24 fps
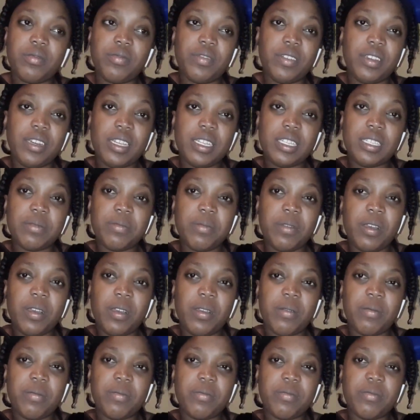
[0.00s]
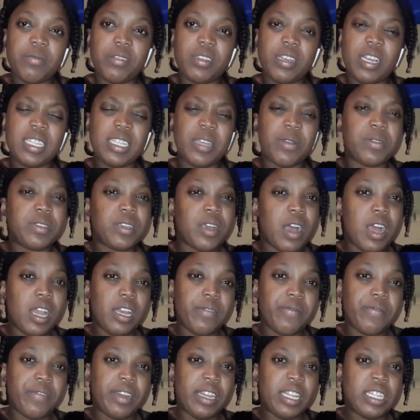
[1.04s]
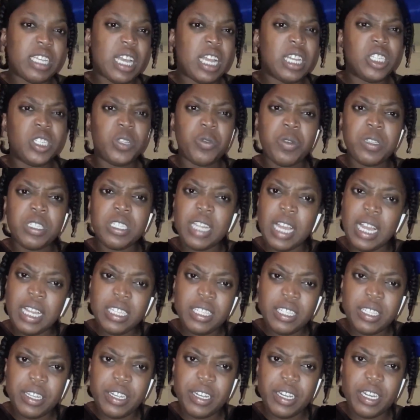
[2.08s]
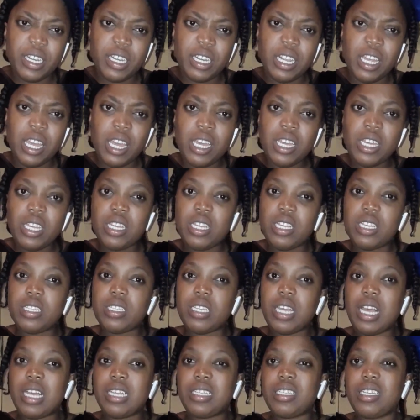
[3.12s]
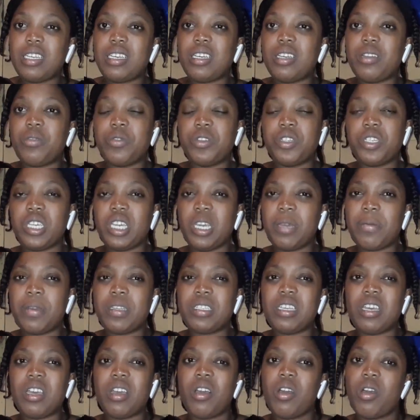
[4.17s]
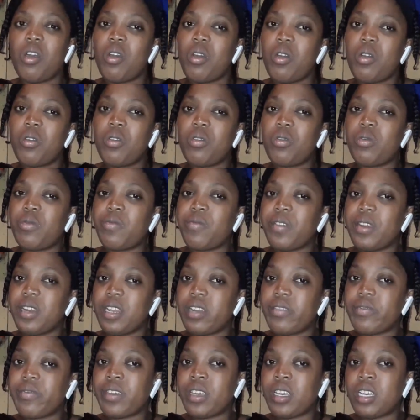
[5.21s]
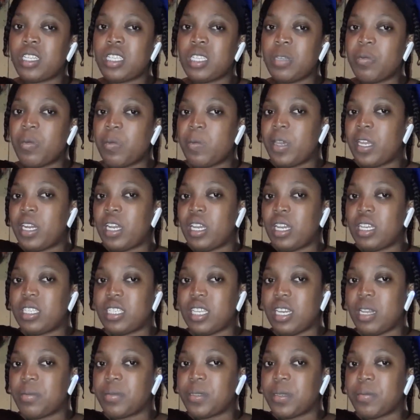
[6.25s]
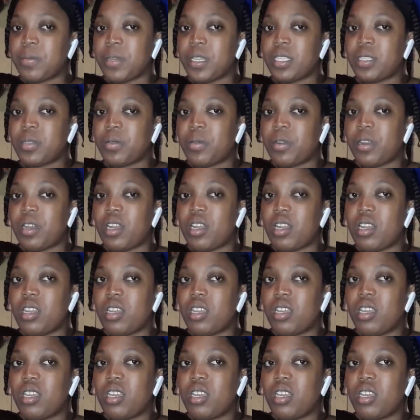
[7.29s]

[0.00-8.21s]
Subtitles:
Vinette's mom, because I was calling Vinette, and she wasn't answering, so I said, when she came, I said, oh, Vinette, famous in my man, and I said something to her,